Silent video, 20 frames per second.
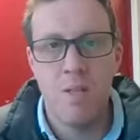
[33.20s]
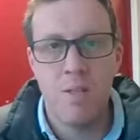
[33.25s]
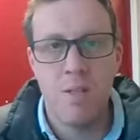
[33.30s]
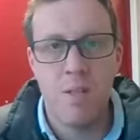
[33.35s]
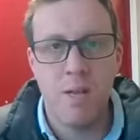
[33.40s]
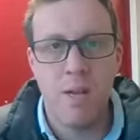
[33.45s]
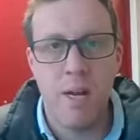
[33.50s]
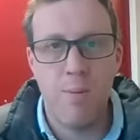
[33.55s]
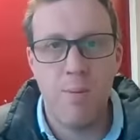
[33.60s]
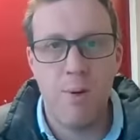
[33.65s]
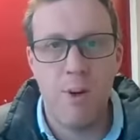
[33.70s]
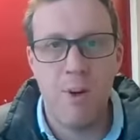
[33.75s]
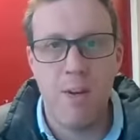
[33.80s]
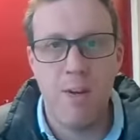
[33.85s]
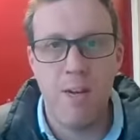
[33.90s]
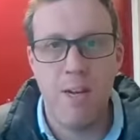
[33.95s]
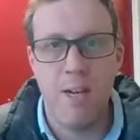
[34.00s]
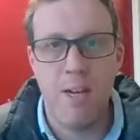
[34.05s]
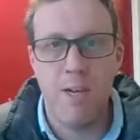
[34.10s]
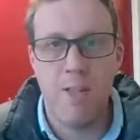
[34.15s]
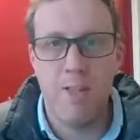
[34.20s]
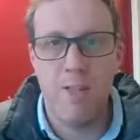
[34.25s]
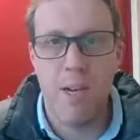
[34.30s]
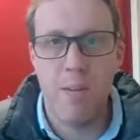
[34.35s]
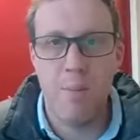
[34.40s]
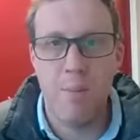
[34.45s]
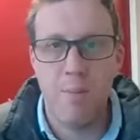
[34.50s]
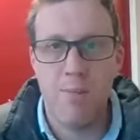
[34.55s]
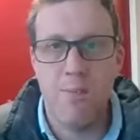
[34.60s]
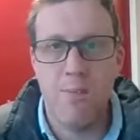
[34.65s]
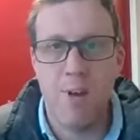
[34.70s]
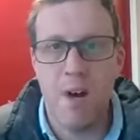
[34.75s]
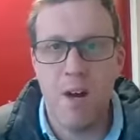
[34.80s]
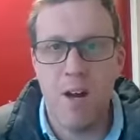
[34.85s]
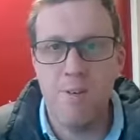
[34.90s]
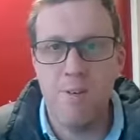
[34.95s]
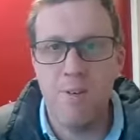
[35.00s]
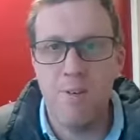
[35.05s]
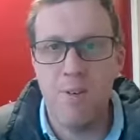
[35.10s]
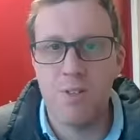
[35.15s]
Today we're looking at James
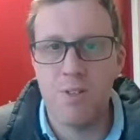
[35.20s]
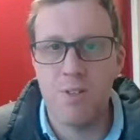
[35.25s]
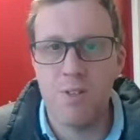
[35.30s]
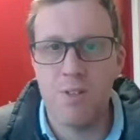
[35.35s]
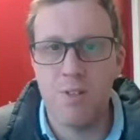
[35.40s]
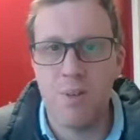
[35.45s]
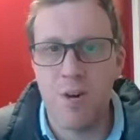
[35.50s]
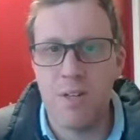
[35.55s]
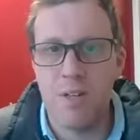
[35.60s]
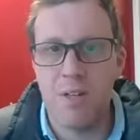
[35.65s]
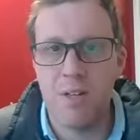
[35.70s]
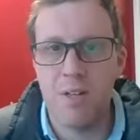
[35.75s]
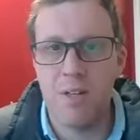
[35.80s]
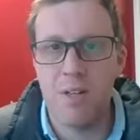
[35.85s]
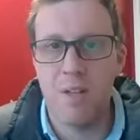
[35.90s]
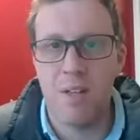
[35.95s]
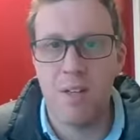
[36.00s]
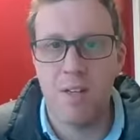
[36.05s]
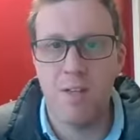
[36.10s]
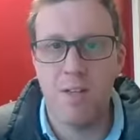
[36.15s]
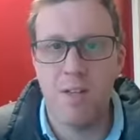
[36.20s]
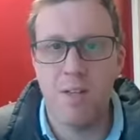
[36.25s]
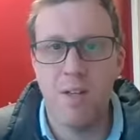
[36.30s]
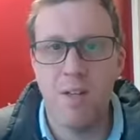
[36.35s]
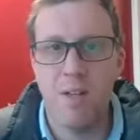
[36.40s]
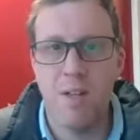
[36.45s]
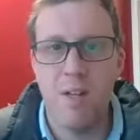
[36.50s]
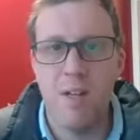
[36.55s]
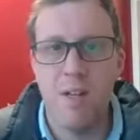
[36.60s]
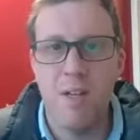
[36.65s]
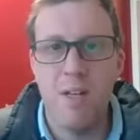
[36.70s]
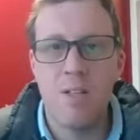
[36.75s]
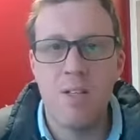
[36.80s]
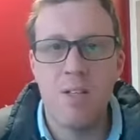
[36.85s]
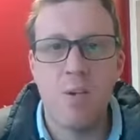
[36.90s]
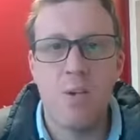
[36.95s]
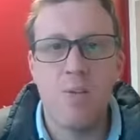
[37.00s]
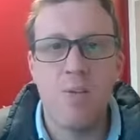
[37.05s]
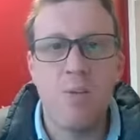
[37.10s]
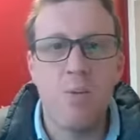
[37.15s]
5, verses 1 to 6.
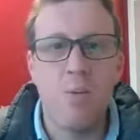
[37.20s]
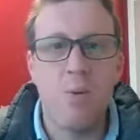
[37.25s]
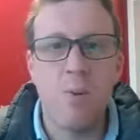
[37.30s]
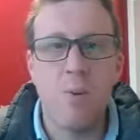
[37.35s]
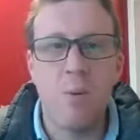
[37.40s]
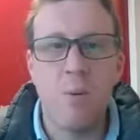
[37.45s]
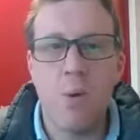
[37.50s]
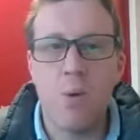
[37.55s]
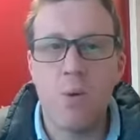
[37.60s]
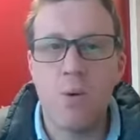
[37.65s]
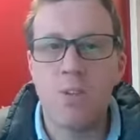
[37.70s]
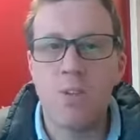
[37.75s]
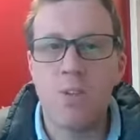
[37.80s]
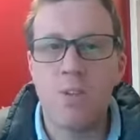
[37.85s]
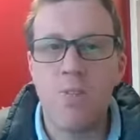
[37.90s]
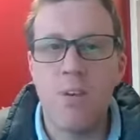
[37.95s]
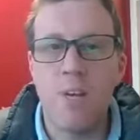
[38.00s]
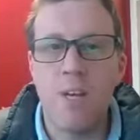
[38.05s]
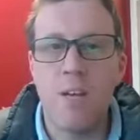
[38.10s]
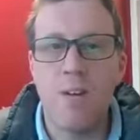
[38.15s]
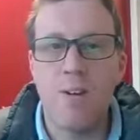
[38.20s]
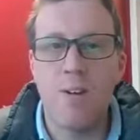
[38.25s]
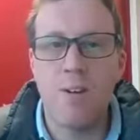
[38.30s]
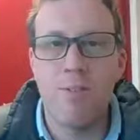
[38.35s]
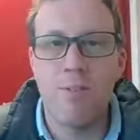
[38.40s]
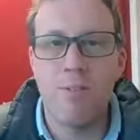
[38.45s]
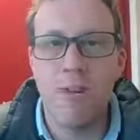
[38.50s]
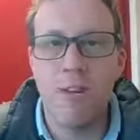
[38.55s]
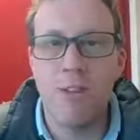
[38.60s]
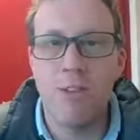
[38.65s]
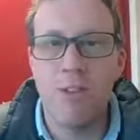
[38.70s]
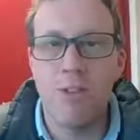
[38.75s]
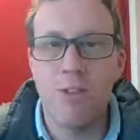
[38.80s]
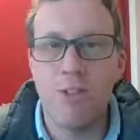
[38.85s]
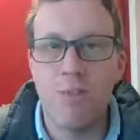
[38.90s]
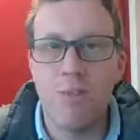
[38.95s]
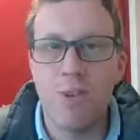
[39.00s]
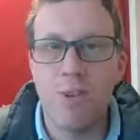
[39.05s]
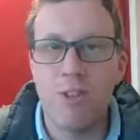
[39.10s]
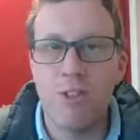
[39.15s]
So if you want to pause the video and read
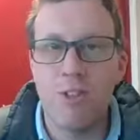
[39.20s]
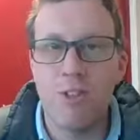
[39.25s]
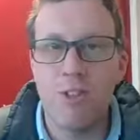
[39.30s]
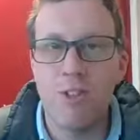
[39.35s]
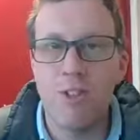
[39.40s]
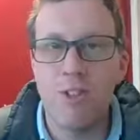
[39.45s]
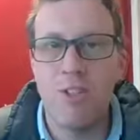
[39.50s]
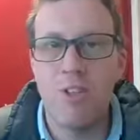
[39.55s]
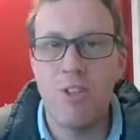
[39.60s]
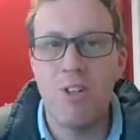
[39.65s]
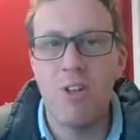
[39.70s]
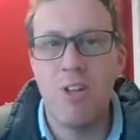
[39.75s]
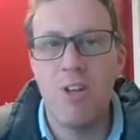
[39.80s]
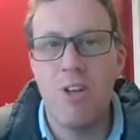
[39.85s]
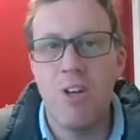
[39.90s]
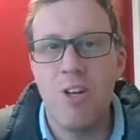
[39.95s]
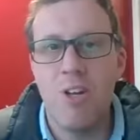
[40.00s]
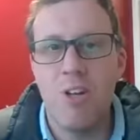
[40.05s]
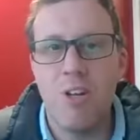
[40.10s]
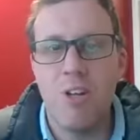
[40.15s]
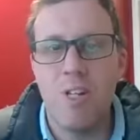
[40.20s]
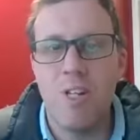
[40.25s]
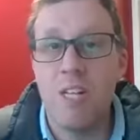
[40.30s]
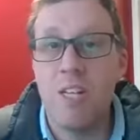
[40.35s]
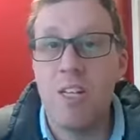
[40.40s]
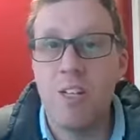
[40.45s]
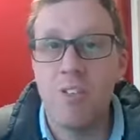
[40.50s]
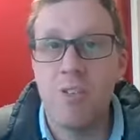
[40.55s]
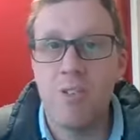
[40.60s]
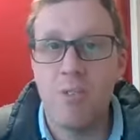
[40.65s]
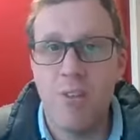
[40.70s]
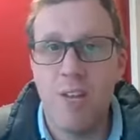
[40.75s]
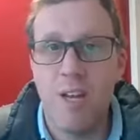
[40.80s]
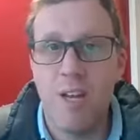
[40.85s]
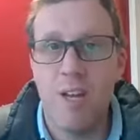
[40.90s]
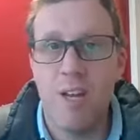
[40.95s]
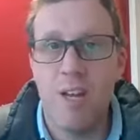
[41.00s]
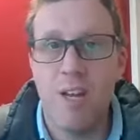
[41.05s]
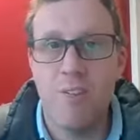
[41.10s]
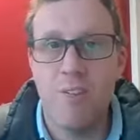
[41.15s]
those verses, then do
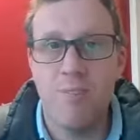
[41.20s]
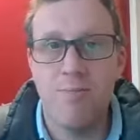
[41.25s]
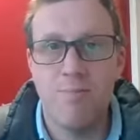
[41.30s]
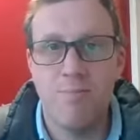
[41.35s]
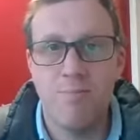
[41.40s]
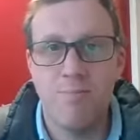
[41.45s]
that now.